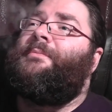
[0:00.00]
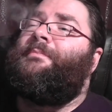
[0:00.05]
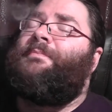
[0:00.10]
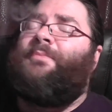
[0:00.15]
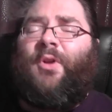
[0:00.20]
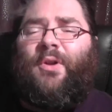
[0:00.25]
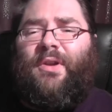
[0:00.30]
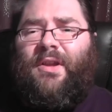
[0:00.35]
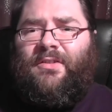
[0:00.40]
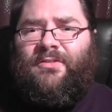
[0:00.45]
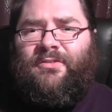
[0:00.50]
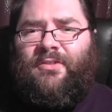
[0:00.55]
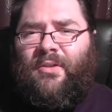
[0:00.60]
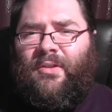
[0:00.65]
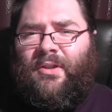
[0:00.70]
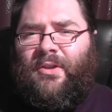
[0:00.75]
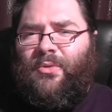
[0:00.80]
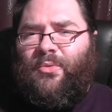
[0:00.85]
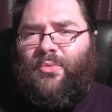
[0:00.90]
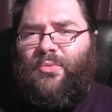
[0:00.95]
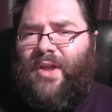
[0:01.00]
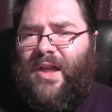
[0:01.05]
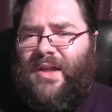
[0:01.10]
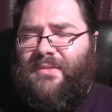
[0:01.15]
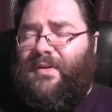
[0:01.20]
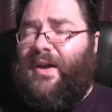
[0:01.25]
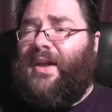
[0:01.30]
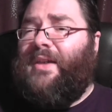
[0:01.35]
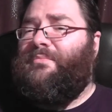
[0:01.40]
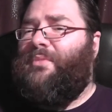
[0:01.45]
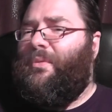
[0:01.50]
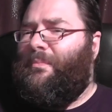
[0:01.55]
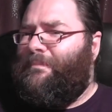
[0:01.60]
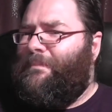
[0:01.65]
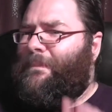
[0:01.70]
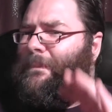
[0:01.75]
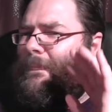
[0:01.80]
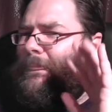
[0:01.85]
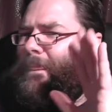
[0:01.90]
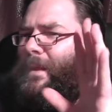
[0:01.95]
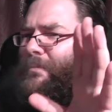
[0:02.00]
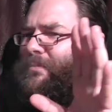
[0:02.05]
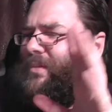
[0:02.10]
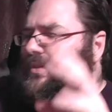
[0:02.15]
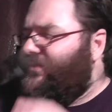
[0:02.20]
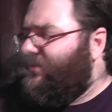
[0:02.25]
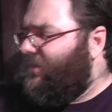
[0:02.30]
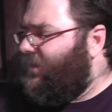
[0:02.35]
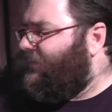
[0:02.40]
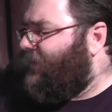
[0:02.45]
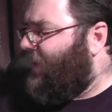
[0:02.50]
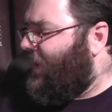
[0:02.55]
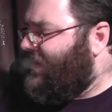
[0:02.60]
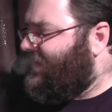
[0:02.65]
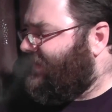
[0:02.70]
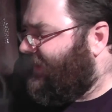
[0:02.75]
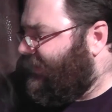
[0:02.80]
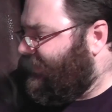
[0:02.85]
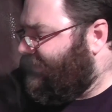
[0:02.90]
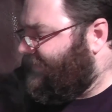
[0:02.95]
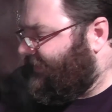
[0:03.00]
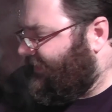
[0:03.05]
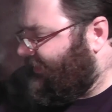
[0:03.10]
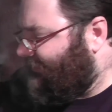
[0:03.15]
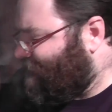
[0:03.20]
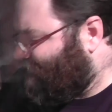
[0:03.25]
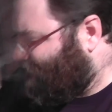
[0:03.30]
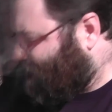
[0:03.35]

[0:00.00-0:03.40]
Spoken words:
Not necessarily an all-day vape, but still very tasty.